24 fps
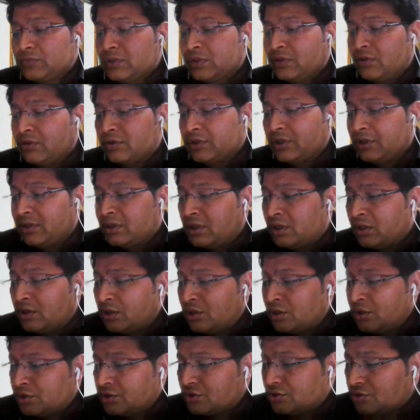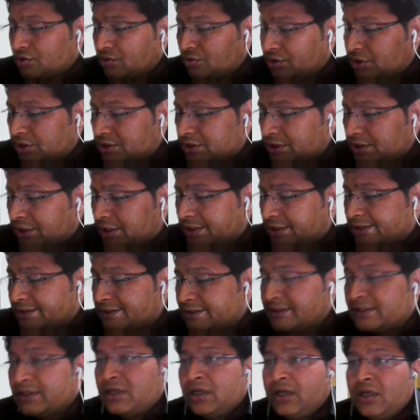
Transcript: okay so this is